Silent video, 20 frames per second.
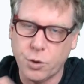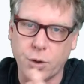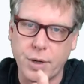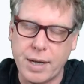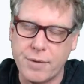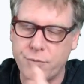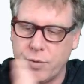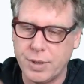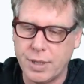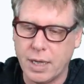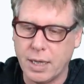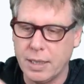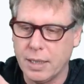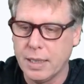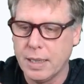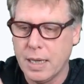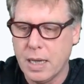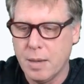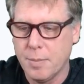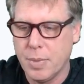Not every day,
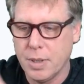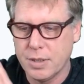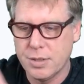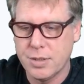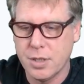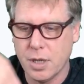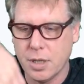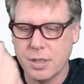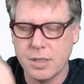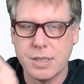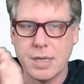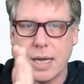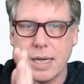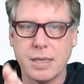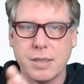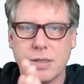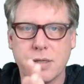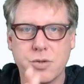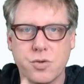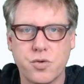but certain
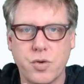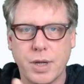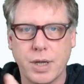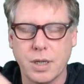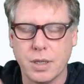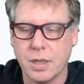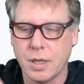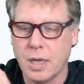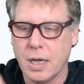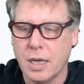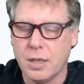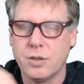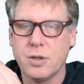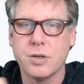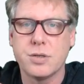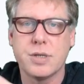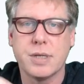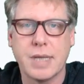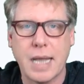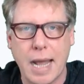days it's triggered
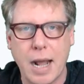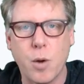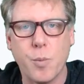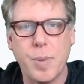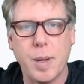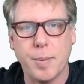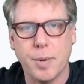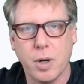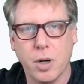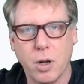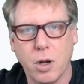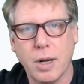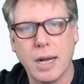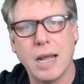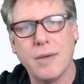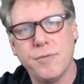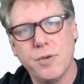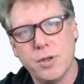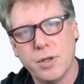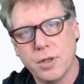just to help people
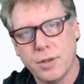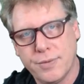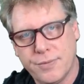along. Have you